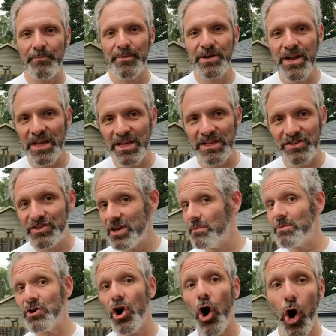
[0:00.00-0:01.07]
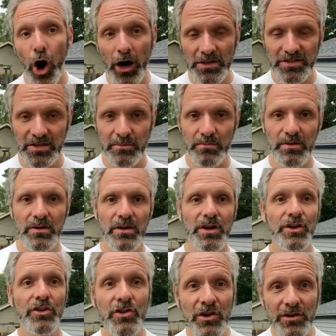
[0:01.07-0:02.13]
Nick and Jim are awesome,
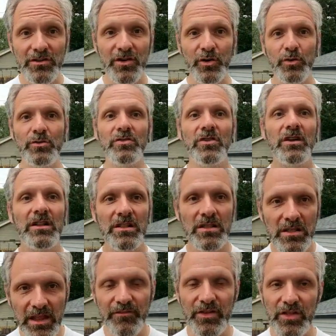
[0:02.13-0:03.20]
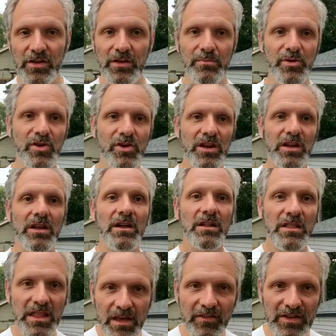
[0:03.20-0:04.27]
good dudes, live in the community,
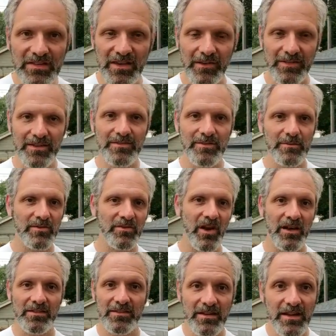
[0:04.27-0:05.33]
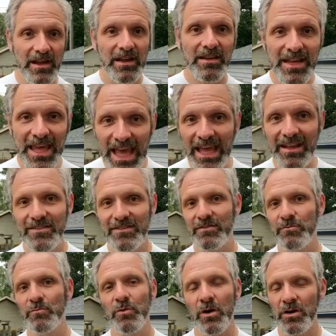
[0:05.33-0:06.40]
live in southeastern Wisconsin. Kids
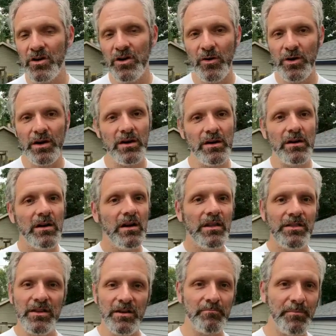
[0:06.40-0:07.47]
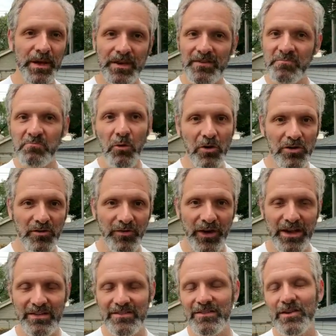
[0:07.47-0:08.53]
go here. They're big sports
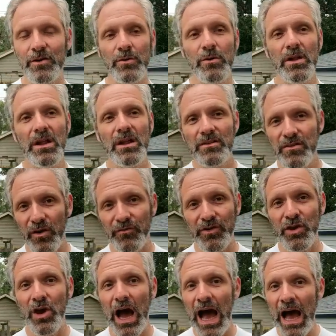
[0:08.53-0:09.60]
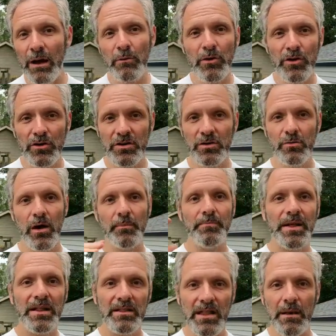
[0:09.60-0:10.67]
fans too. So I will hook you up.
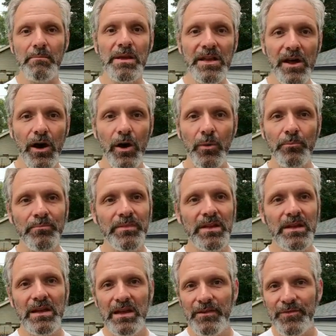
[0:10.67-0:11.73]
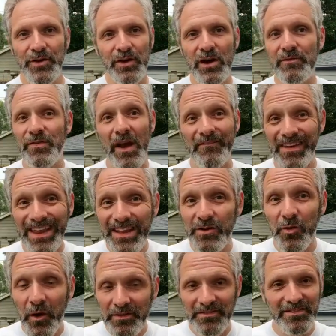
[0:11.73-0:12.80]
Let me know if you have any
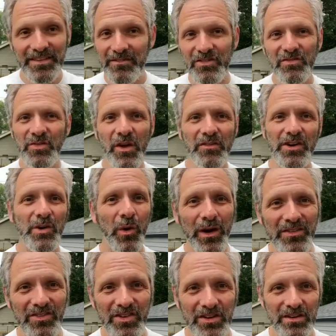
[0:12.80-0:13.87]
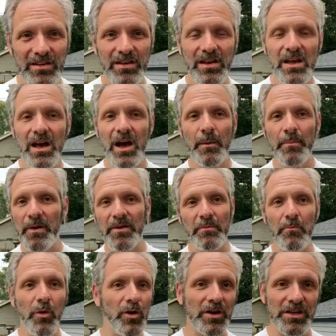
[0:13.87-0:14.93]
questions. Even if you have a question about a
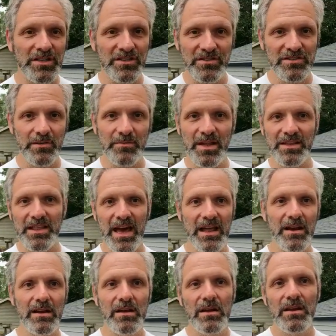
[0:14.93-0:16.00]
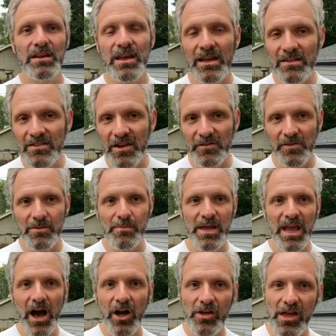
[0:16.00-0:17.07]
mortgage or something like that, get in touch with
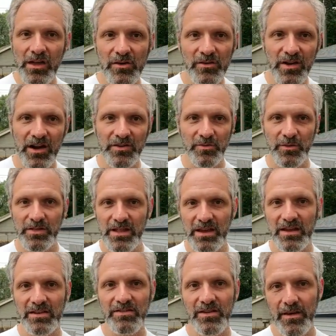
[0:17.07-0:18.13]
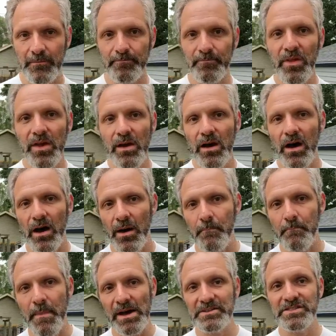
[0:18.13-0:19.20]
me. I'll get you in touch with Nick and Jim.
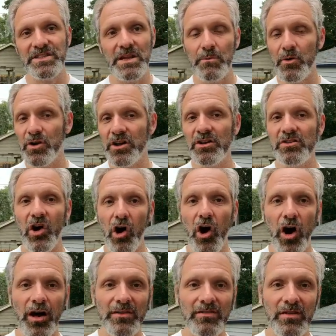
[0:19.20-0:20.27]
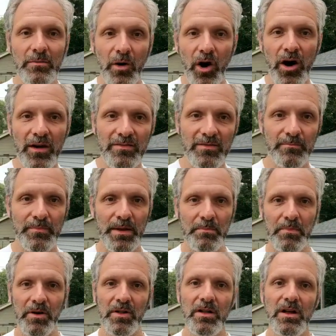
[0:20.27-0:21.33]
Majesty Mortgage, awesome
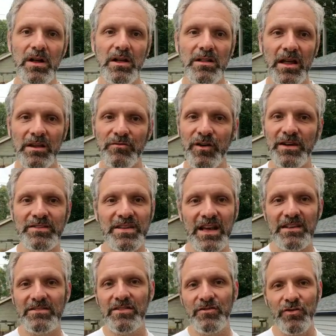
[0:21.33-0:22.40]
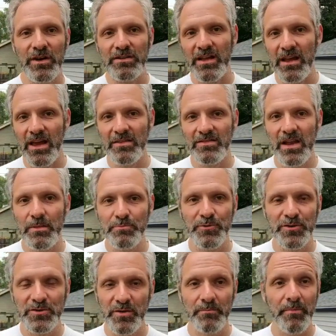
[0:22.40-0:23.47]
people. Like Greg says, great day yesterday.
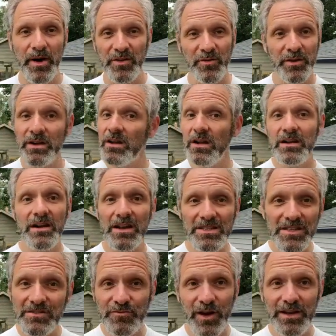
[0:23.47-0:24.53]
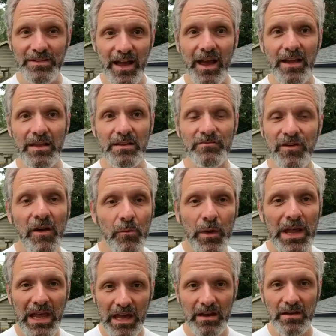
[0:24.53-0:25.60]
Brewers won, Bucks won. Not just great day, great
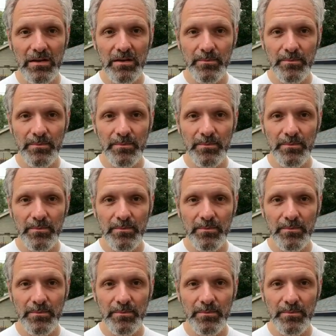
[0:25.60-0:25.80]
weekend.